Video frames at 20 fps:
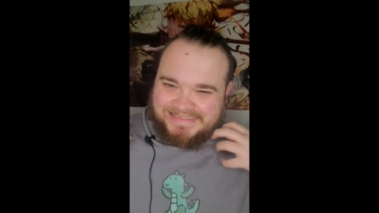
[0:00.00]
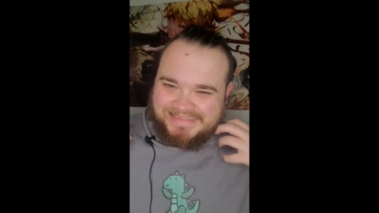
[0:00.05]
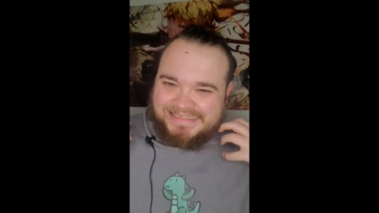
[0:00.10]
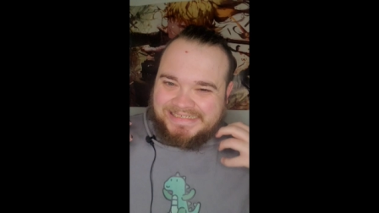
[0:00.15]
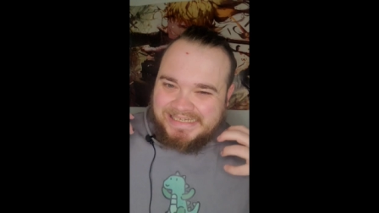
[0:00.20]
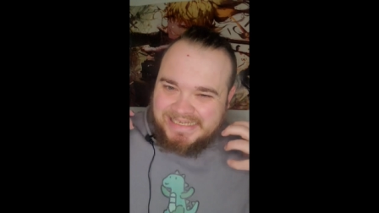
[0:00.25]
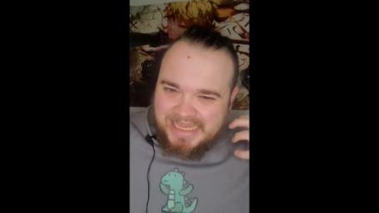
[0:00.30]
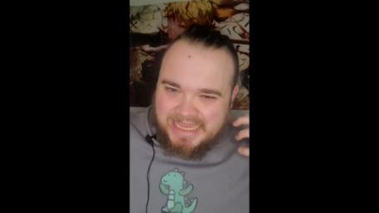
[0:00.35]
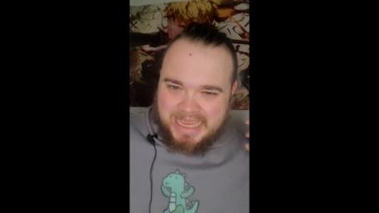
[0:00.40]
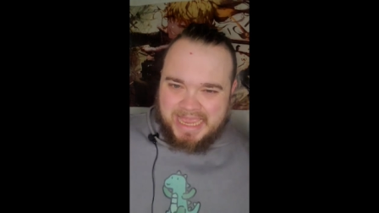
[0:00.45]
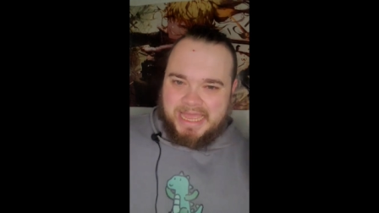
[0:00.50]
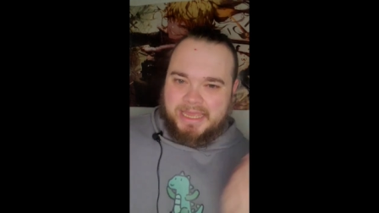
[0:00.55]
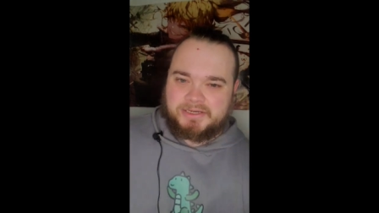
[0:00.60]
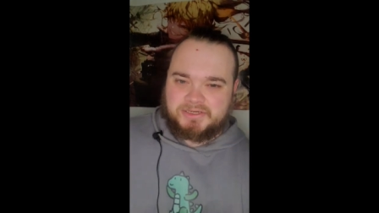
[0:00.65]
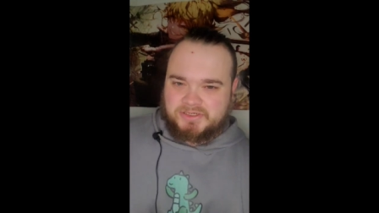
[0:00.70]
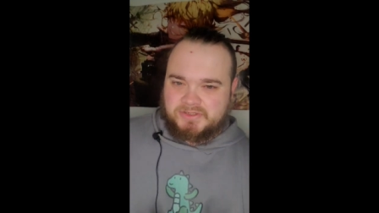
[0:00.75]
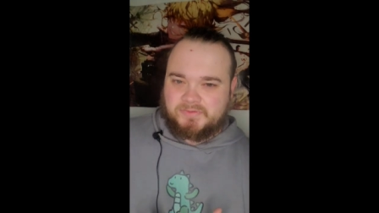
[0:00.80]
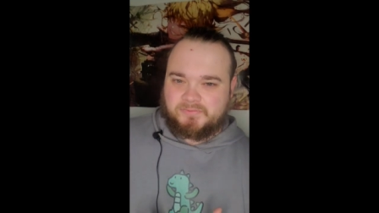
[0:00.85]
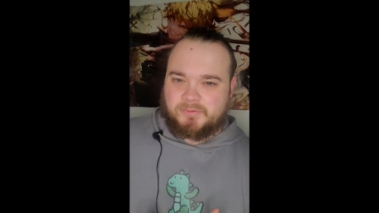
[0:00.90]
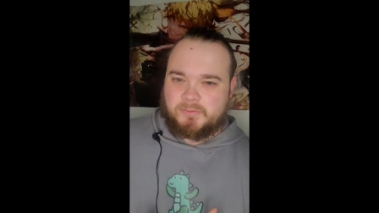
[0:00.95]

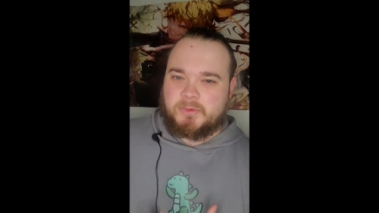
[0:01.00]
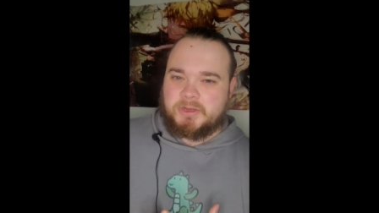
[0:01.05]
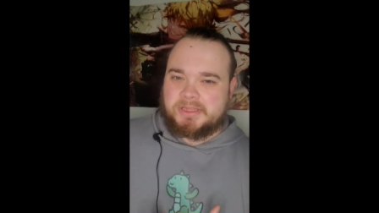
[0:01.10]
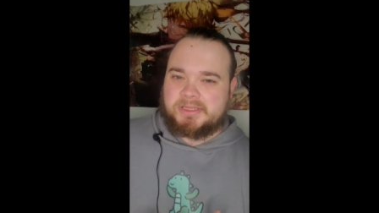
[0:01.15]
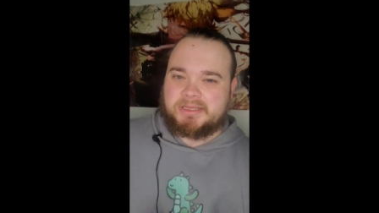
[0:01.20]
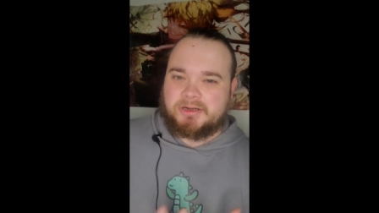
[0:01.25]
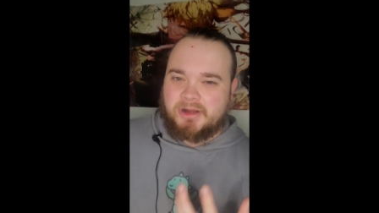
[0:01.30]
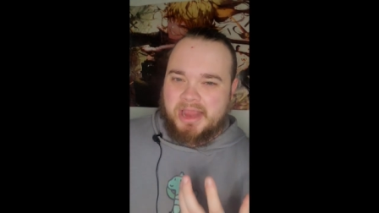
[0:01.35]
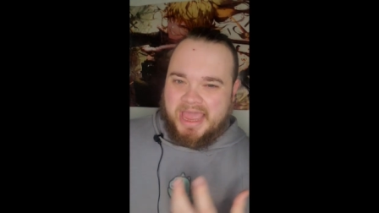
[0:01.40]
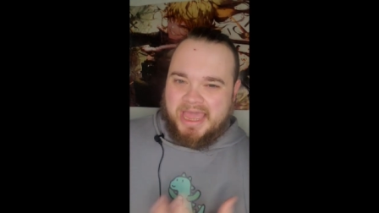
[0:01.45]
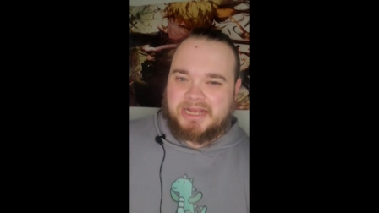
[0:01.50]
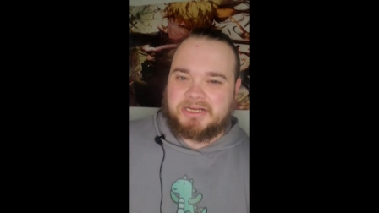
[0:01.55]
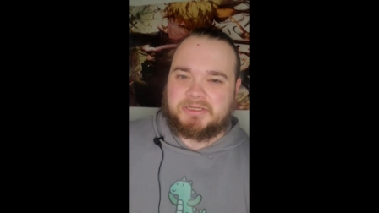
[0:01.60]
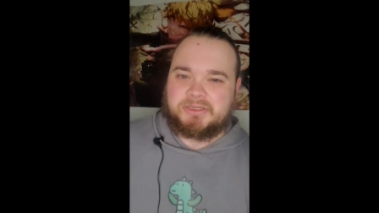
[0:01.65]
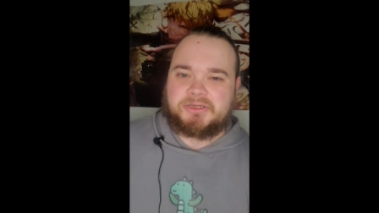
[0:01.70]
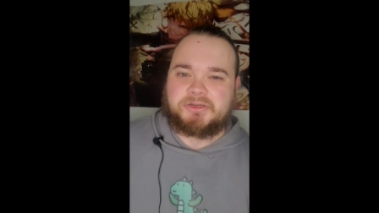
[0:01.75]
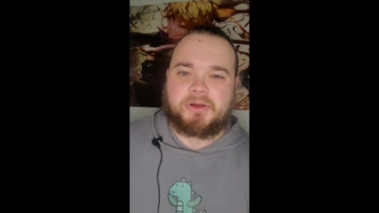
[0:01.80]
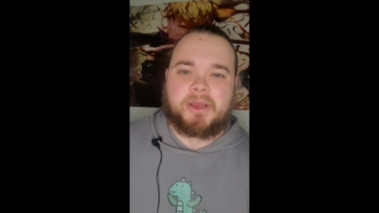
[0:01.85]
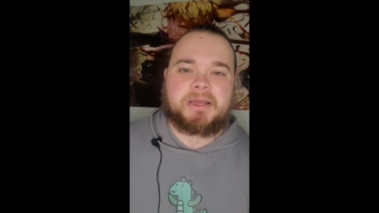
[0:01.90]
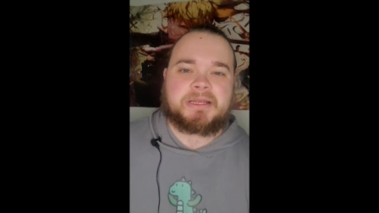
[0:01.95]
detached from what they're
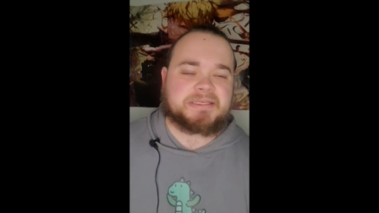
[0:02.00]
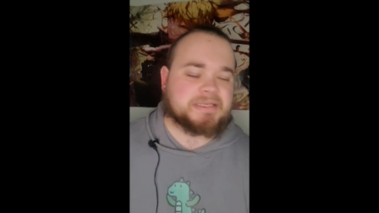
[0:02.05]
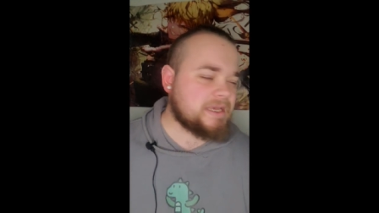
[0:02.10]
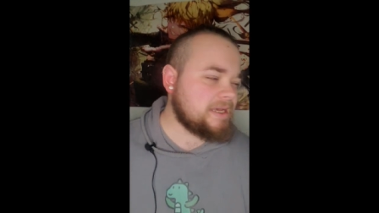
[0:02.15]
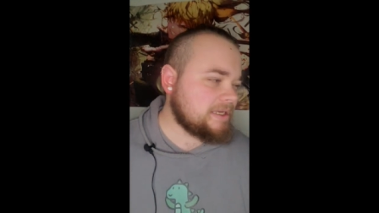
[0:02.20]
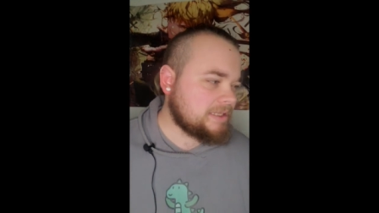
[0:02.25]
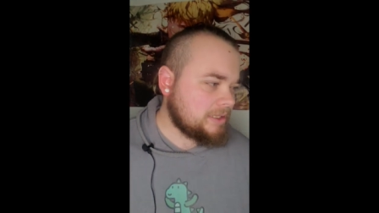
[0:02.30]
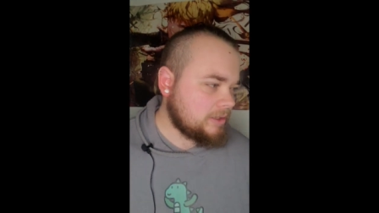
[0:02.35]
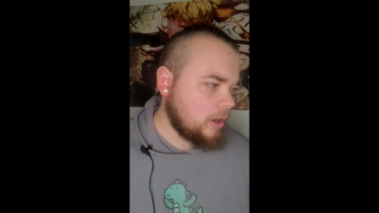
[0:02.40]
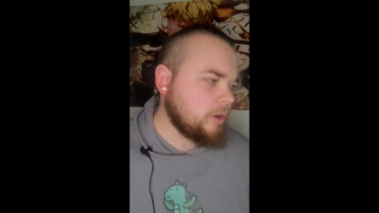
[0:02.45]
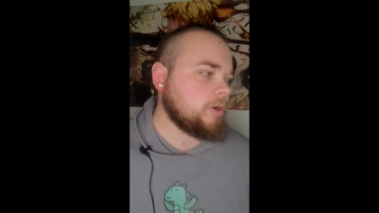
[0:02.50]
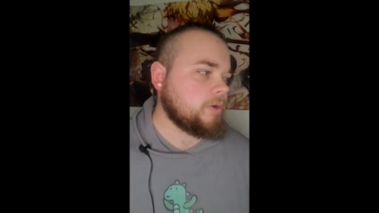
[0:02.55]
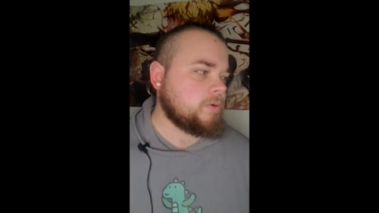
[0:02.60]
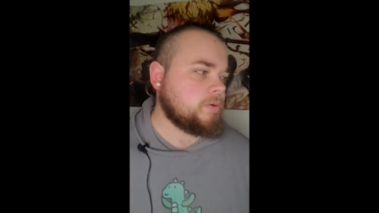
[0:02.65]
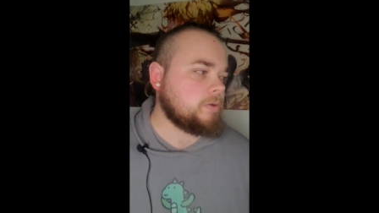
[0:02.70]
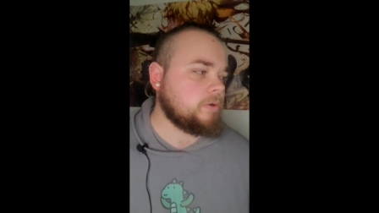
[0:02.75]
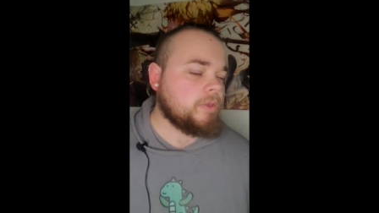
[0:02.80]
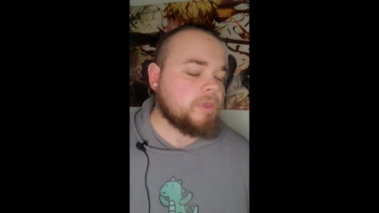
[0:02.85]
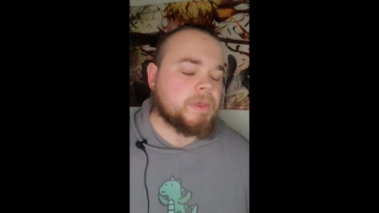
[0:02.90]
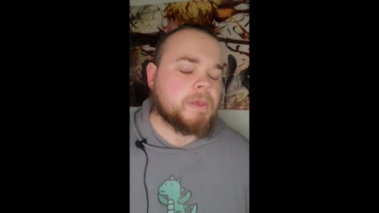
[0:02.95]
actually trying to say in the
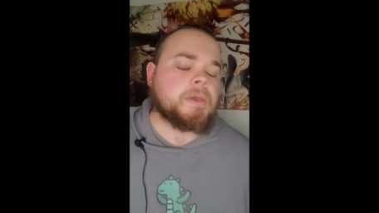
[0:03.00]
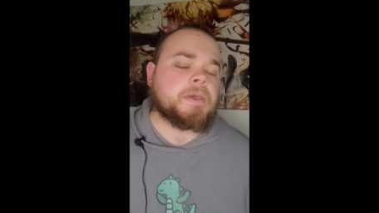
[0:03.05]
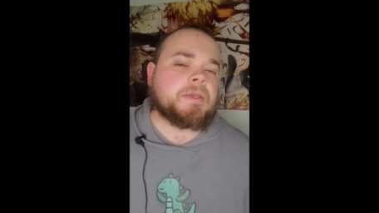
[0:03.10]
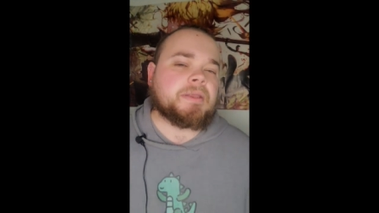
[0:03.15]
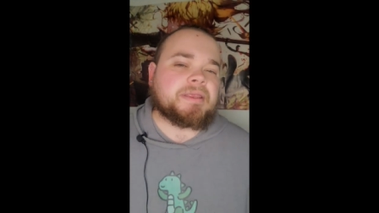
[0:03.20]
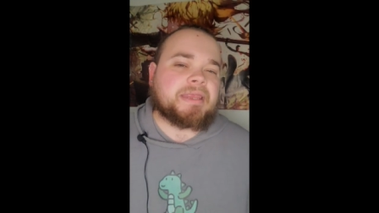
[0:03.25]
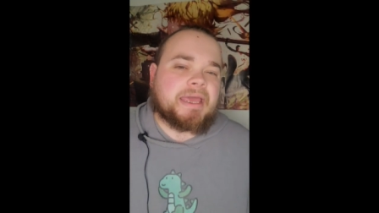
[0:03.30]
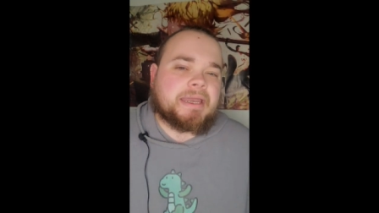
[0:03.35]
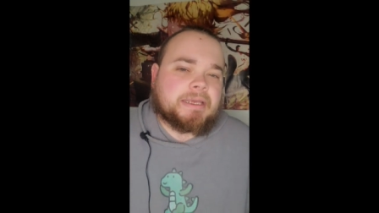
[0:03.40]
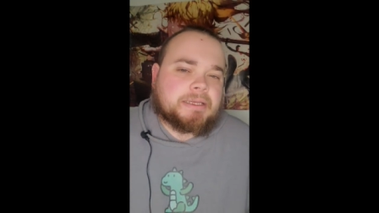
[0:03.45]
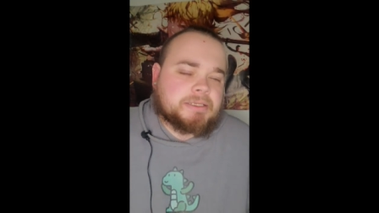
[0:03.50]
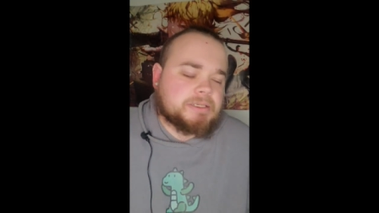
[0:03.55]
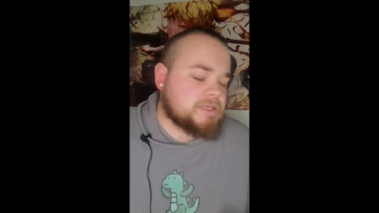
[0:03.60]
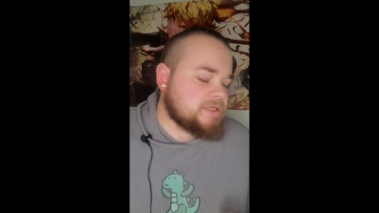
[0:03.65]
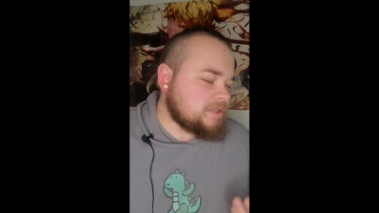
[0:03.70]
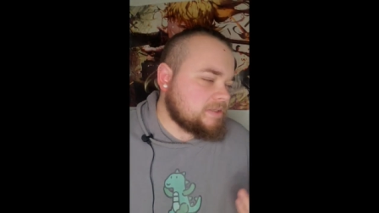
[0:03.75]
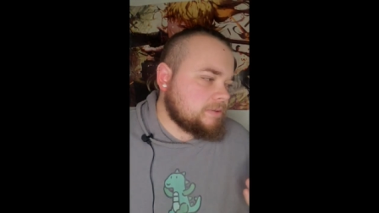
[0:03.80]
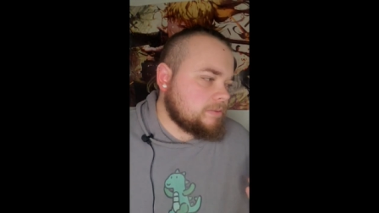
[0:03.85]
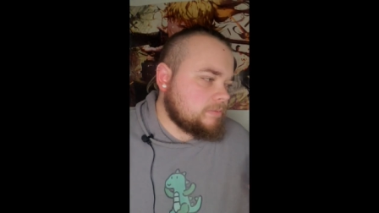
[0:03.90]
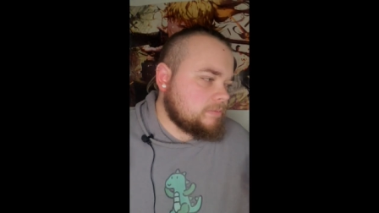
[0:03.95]
article that it
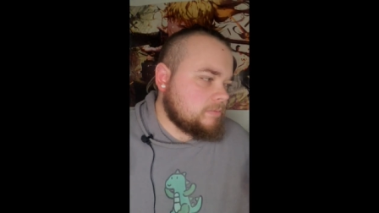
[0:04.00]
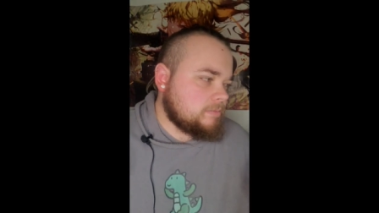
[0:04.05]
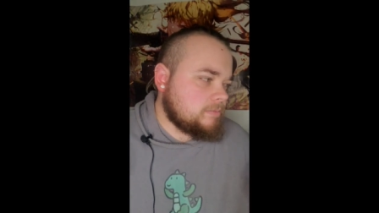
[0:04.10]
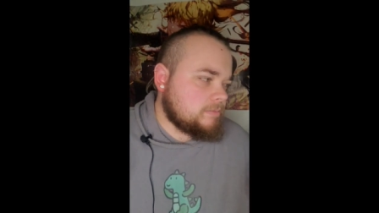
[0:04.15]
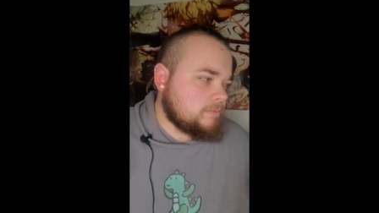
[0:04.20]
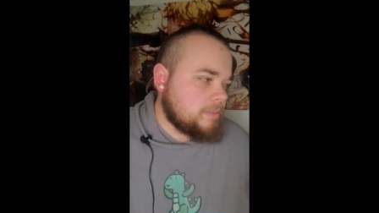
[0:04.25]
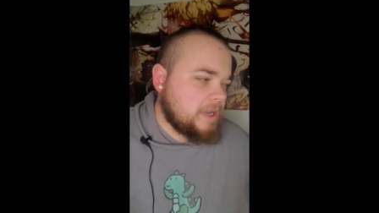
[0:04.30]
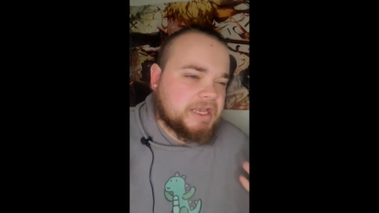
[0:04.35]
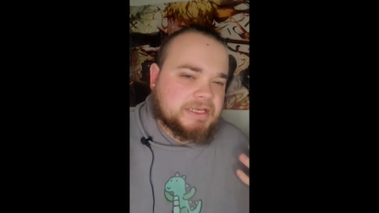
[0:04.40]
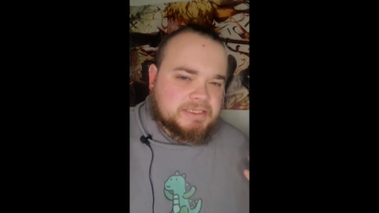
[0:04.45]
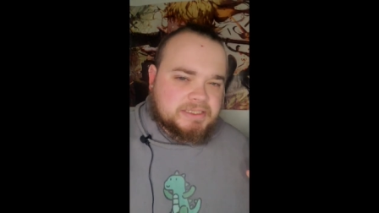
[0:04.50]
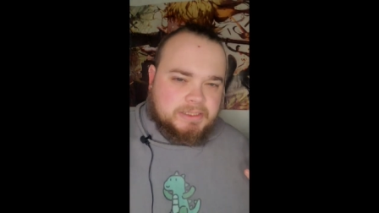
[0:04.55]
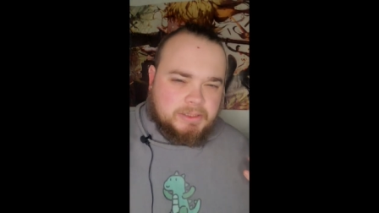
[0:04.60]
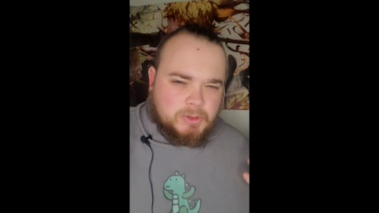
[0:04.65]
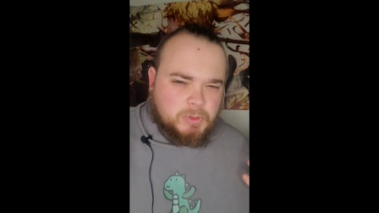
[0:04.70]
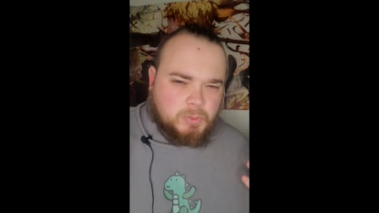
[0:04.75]
just makes it